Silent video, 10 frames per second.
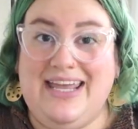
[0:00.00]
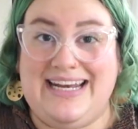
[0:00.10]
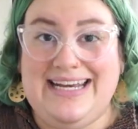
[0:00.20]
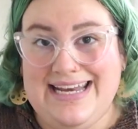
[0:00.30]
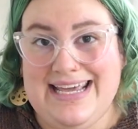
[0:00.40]

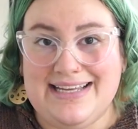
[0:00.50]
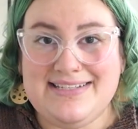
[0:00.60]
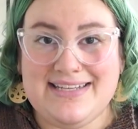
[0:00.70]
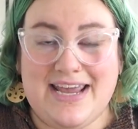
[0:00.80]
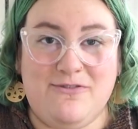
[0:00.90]

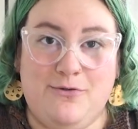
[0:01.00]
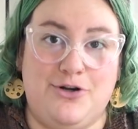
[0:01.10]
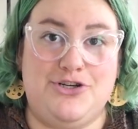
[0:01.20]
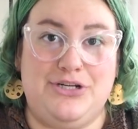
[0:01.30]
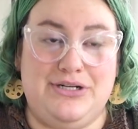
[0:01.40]
knit a
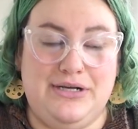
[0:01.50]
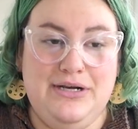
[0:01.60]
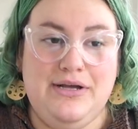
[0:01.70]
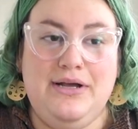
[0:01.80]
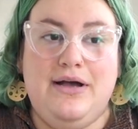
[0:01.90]
version
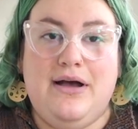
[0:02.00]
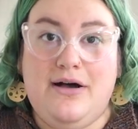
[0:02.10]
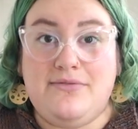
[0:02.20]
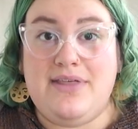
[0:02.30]
of